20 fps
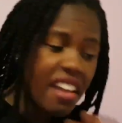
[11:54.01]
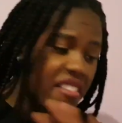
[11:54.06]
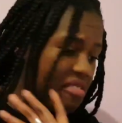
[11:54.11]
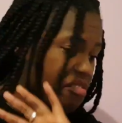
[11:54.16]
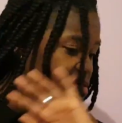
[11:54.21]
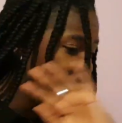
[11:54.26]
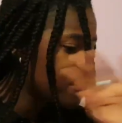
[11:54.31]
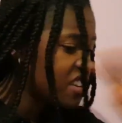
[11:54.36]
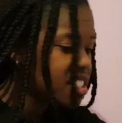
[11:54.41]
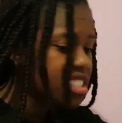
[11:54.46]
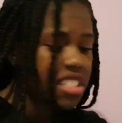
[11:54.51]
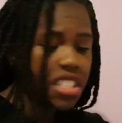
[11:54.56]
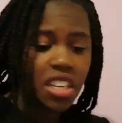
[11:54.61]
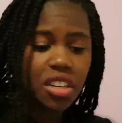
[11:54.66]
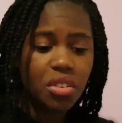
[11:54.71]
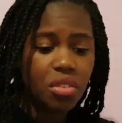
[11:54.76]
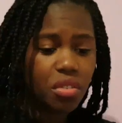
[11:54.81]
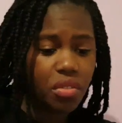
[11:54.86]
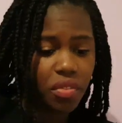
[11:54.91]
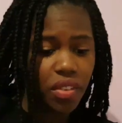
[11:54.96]
Every
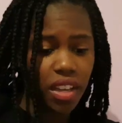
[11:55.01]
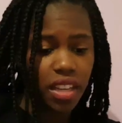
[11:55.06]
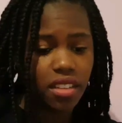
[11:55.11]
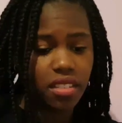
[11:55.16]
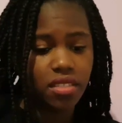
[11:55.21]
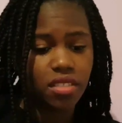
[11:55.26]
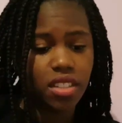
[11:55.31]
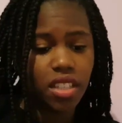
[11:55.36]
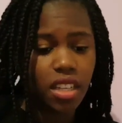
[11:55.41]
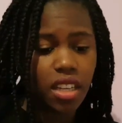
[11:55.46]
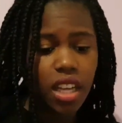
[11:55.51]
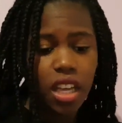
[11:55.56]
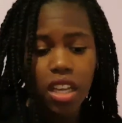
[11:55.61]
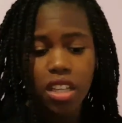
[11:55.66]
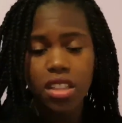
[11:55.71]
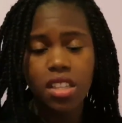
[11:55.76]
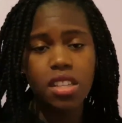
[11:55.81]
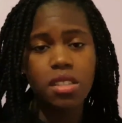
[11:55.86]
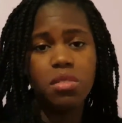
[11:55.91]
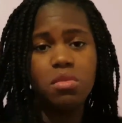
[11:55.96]
single thing.
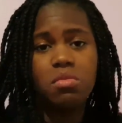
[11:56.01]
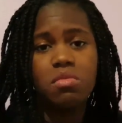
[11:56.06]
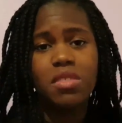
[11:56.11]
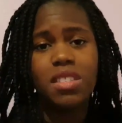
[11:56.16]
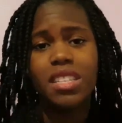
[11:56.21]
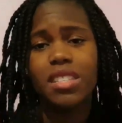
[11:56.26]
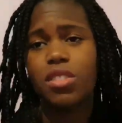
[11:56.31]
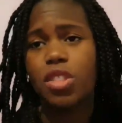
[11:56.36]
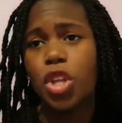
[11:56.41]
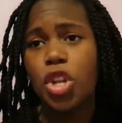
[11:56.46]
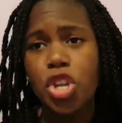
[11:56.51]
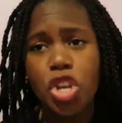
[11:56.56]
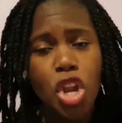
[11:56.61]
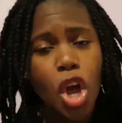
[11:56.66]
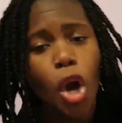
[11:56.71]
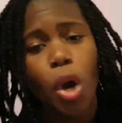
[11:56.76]
The